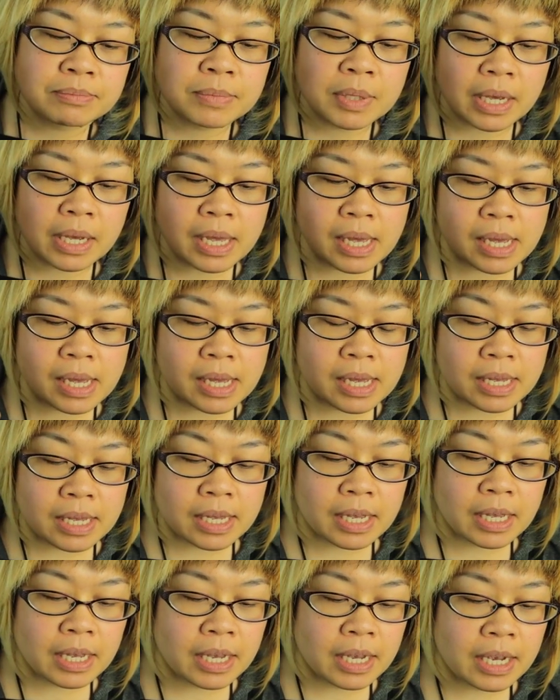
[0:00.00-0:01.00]

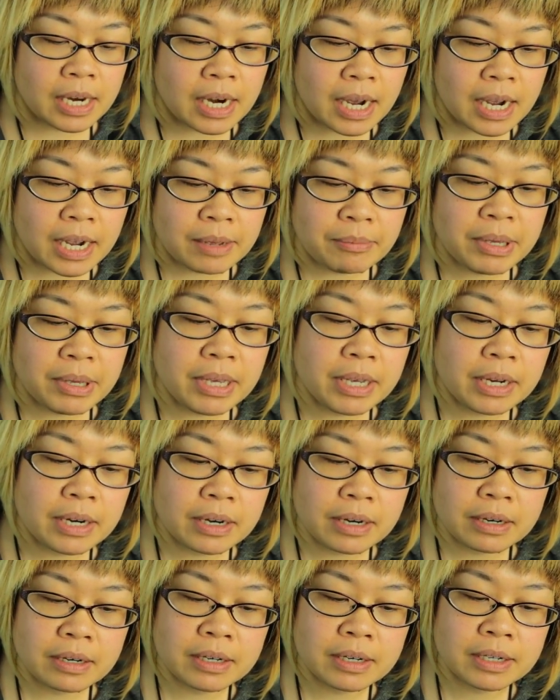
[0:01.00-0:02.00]
and I'm
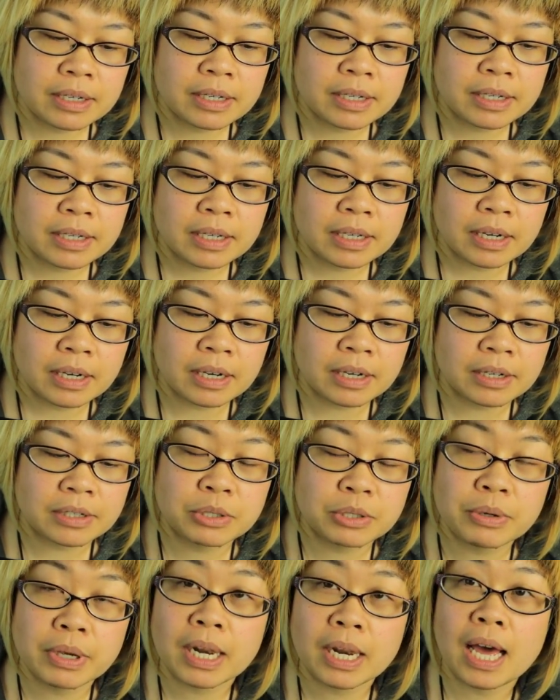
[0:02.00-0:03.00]
here
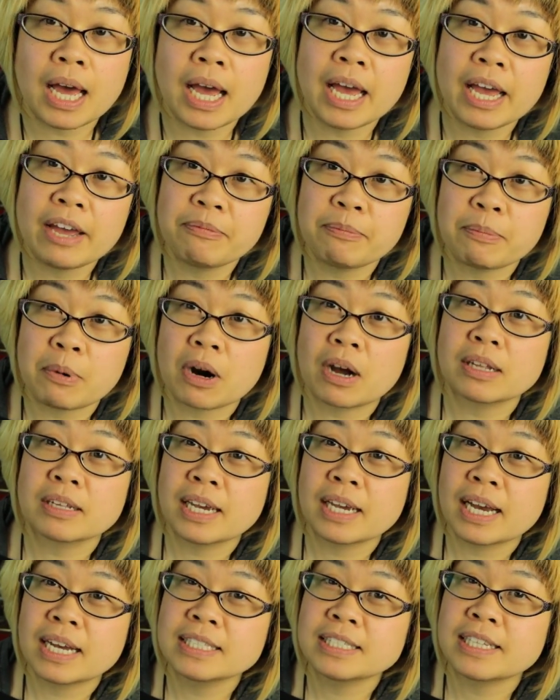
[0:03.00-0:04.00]
doing live
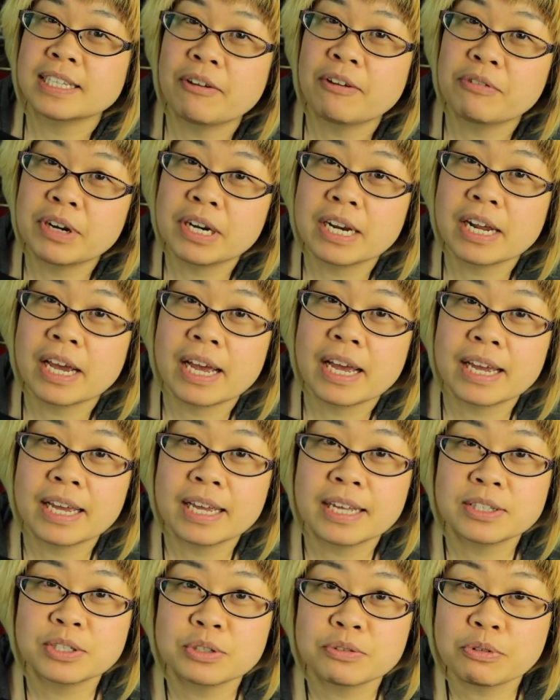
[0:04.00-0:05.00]
broadcast every
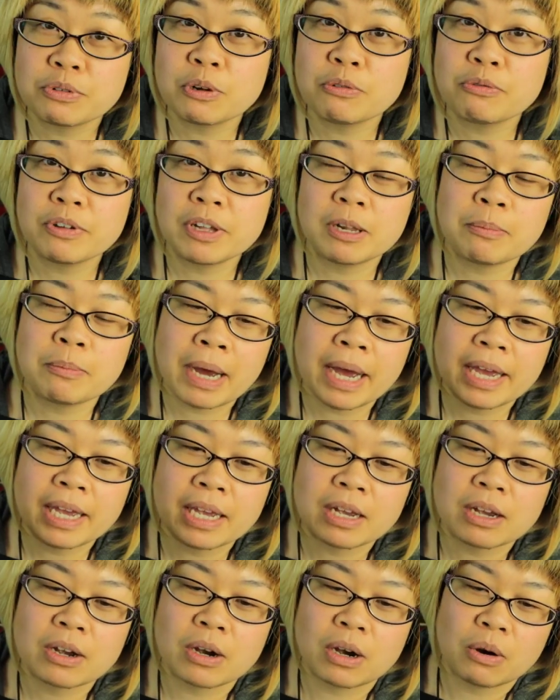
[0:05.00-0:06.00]
day to fulfill
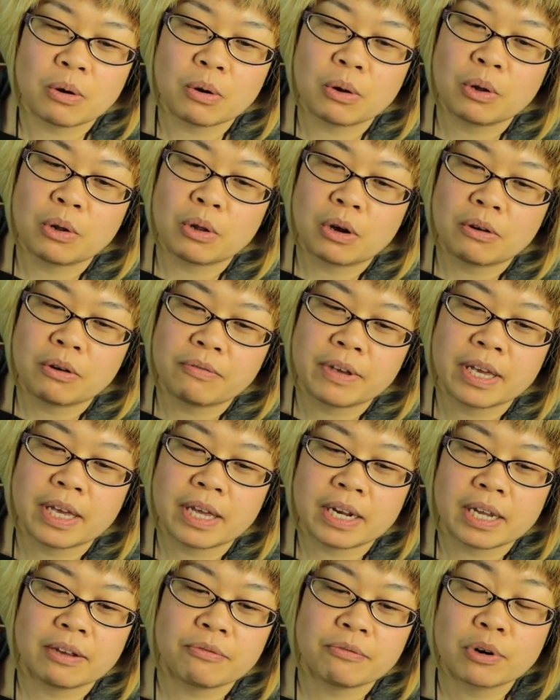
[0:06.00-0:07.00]
my goal of
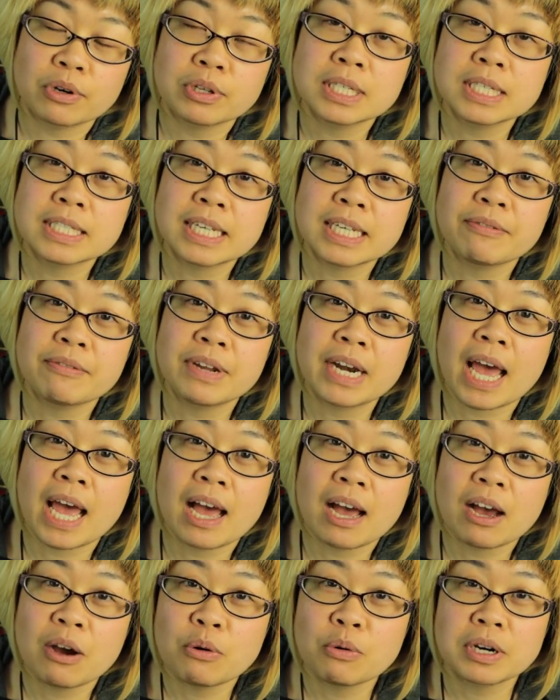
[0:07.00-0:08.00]
getting 47
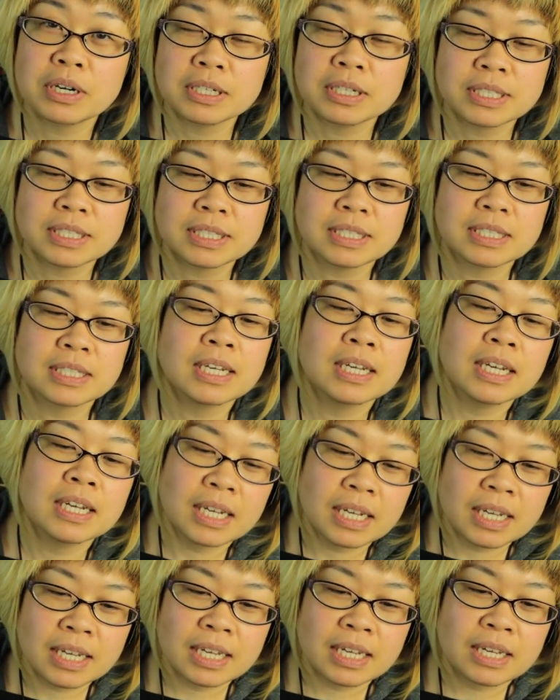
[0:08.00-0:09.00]
hours
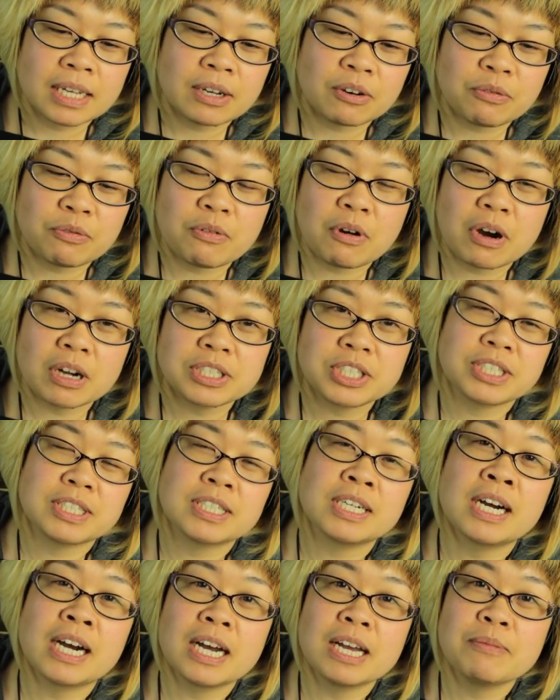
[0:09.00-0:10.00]
of watch
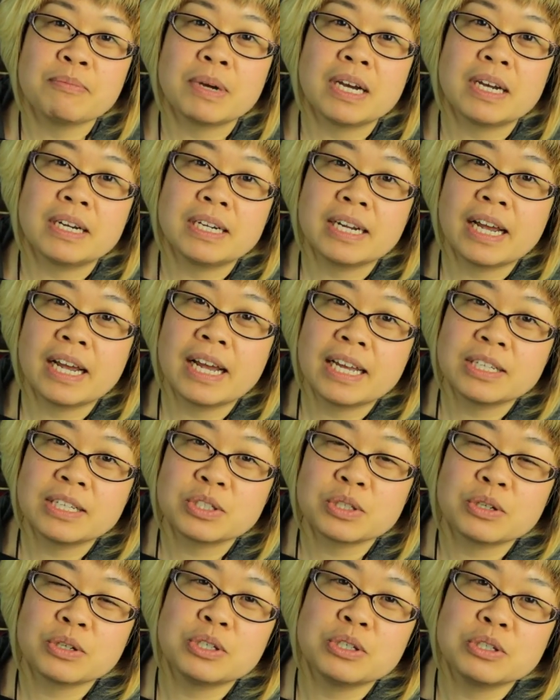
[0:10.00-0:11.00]
time a day
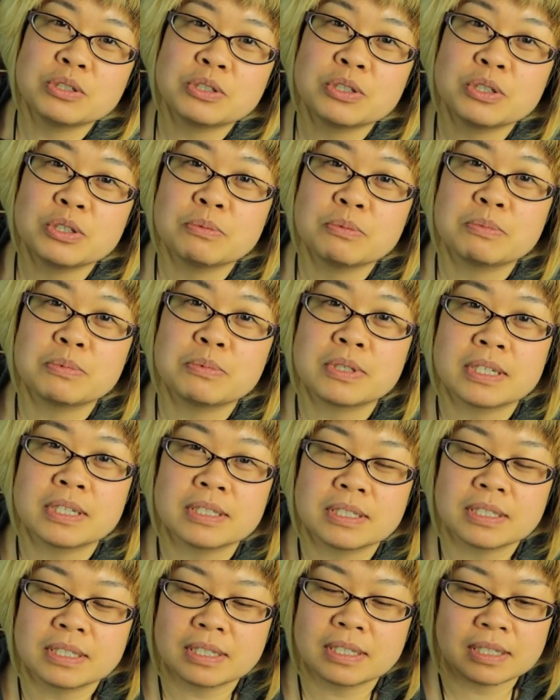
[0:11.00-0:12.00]
so YouTube
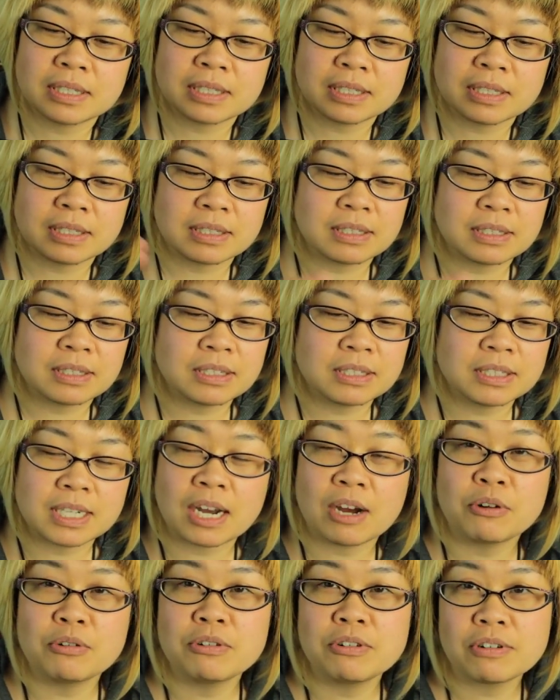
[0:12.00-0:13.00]
doesn't
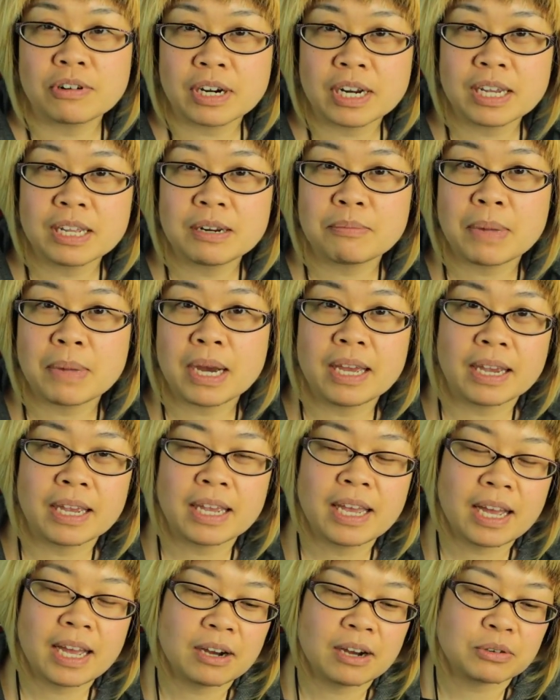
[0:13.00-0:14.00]
downgrade my
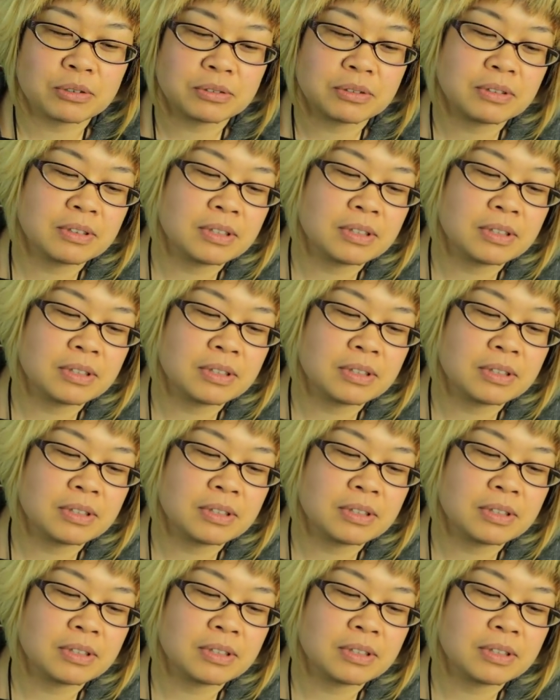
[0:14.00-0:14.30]
account.